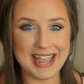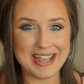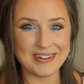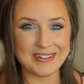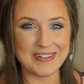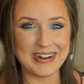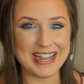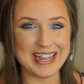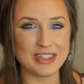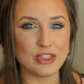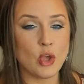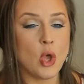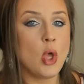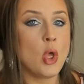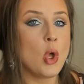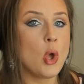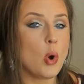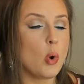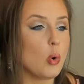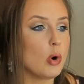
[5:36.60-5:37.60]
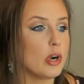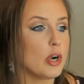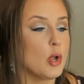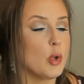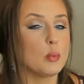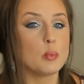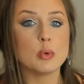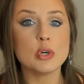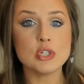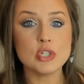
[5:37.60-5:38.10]
with or
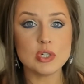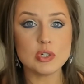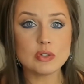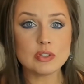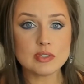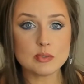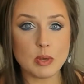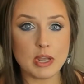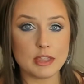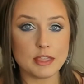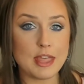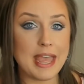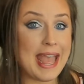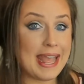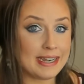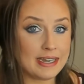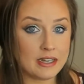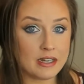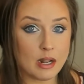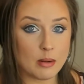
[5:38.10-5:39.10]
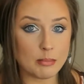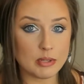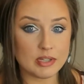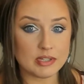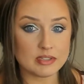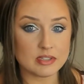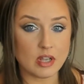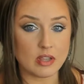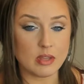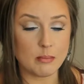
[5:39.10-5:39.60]
reduce with any number
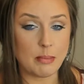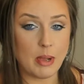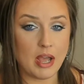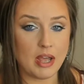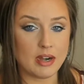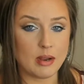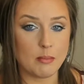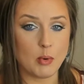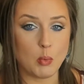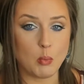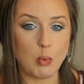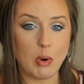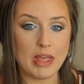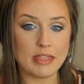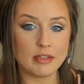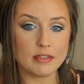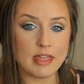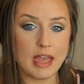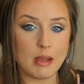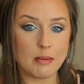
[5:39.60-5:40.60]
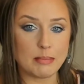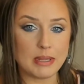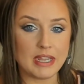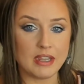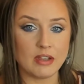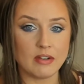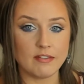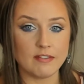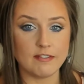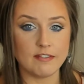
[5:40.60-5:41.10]
that's on the bottom, whether that
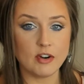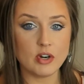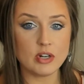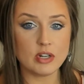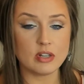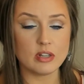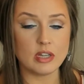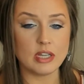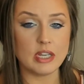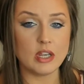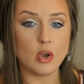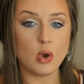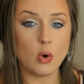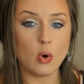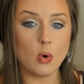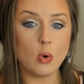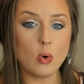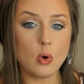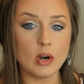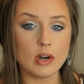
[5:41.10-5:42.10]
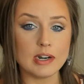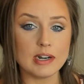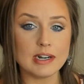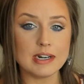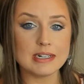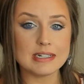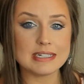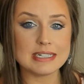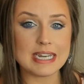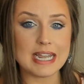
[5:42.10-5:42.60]
be vertically or
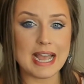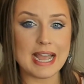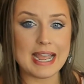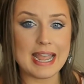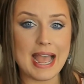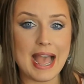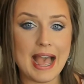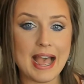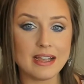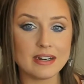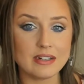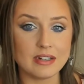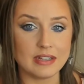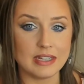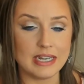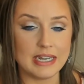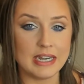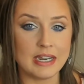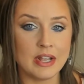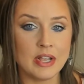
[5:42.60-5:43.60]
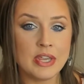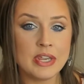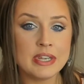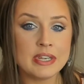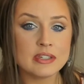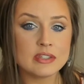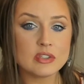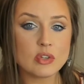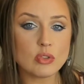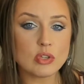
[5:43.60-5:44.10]
diagonally.
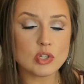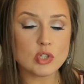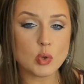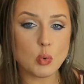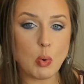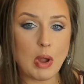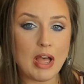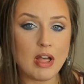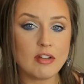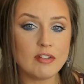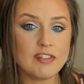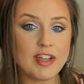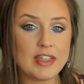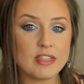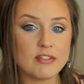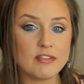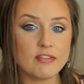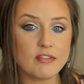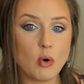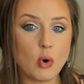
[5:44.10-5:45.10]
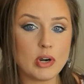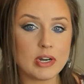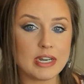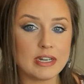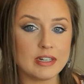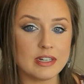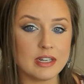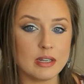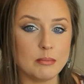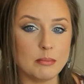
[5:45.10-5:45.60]
So the 12 and the 4
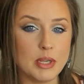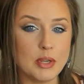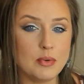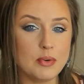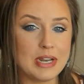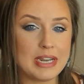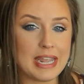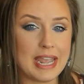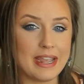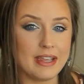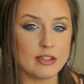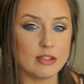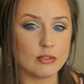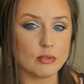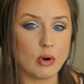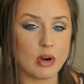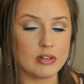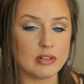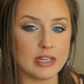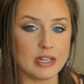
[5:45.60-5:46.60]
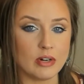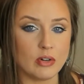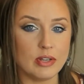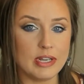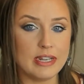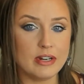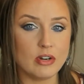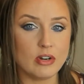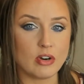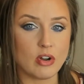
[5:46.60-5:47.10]
can communicate through our little
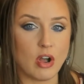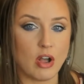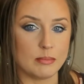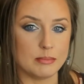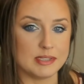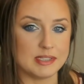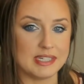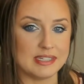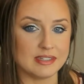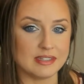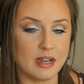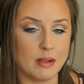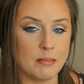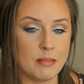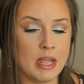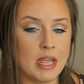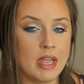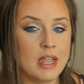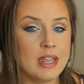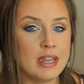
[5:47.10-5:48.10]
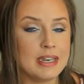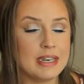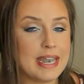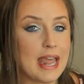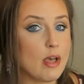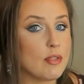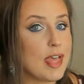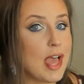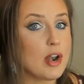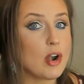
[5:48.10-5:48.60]
intercom system.
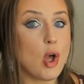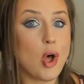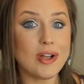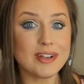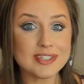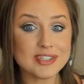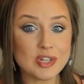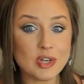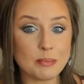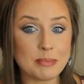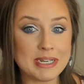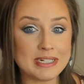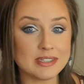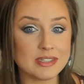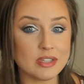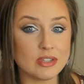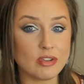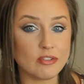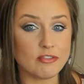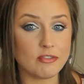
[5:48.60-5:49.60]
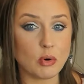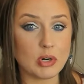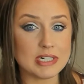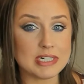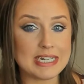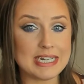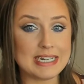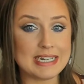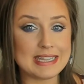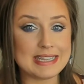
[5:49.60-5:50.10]
Now that also means that the
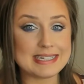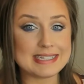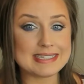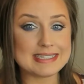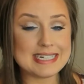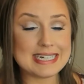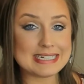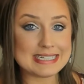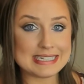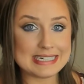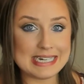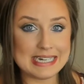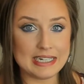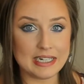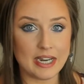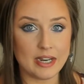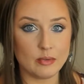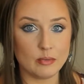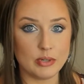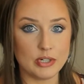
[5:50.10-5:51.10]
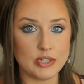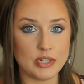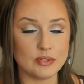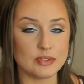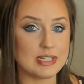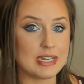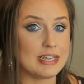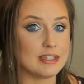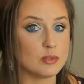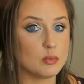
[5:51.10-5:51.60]
14 and the 16 can
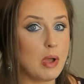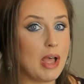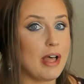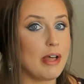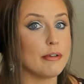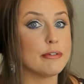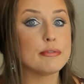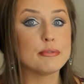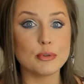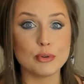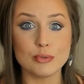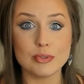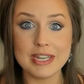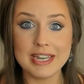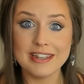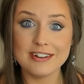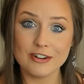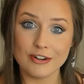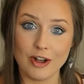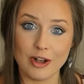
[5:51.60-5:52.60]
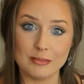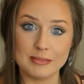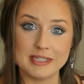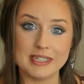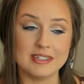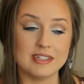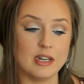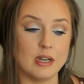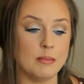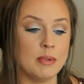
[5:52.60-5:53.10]
reduce as well through the intercom
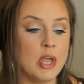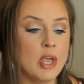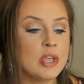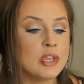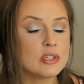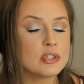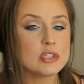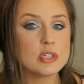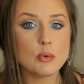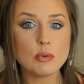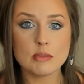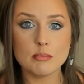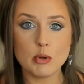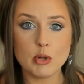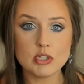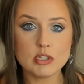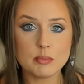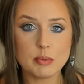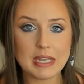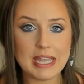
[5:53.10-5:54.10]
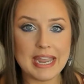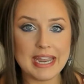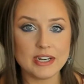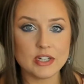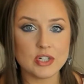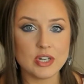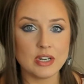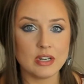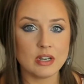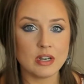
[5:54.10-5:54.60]
system. So with
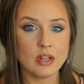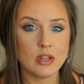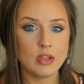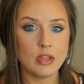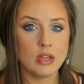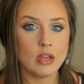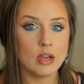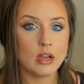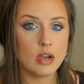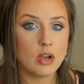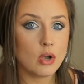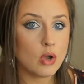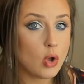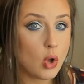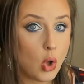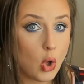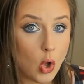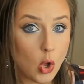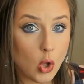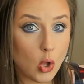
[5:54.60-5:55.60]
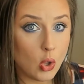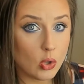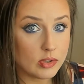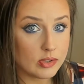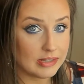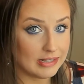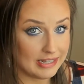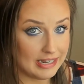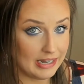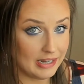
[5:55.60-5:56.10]
multiplication,
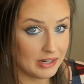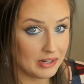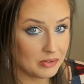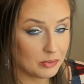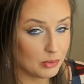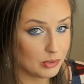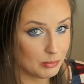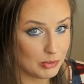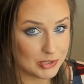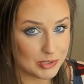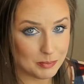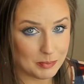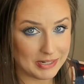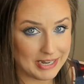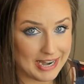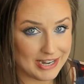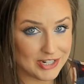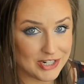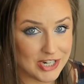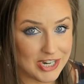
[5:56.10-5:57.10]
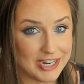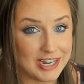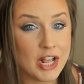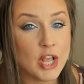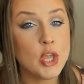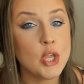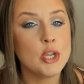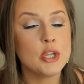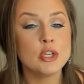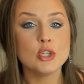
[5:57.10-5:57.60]
only with multiplication,
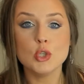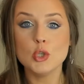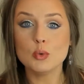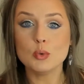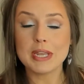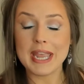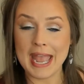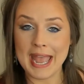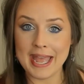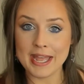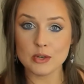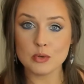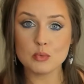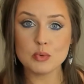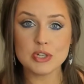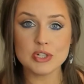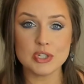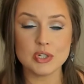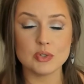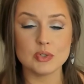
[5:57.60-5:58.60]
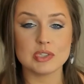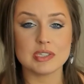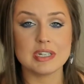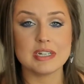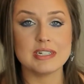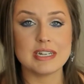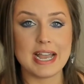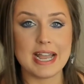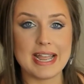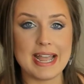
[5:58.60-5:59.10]
you can reduce
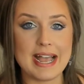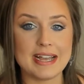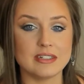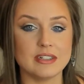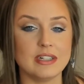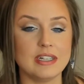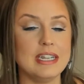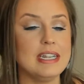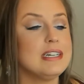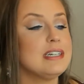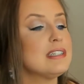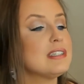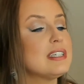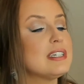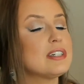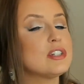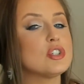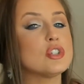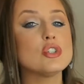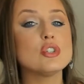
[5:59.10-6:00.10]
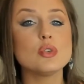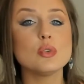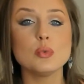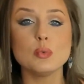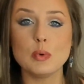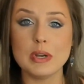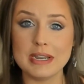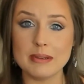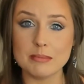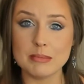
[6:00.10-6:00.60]
diagonally, and it's
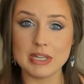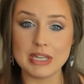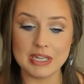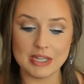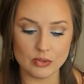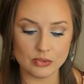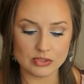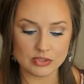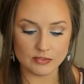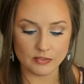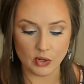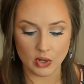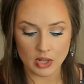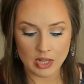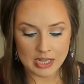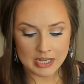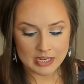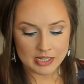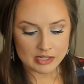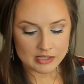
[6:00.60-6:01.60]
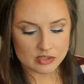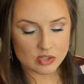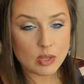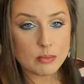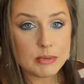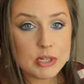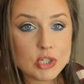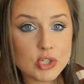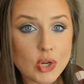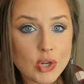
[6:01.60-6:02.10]
extremely useful. So let
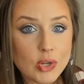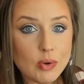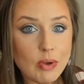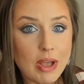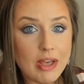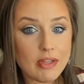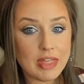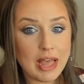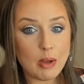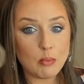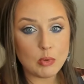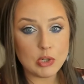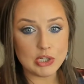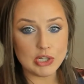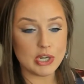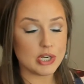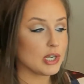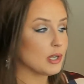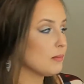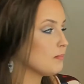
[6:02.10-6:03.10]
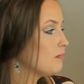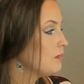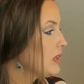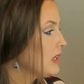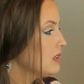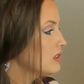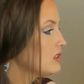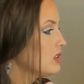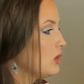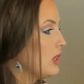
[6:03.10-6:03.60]
me show you how that will look.
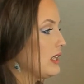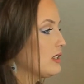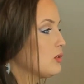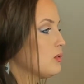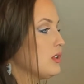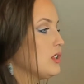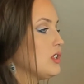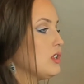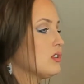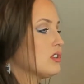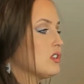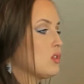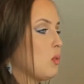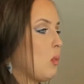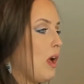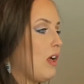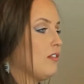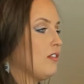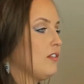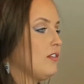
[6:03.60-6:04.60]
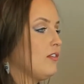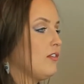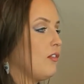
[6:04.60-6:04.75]
So let's reduce 12 and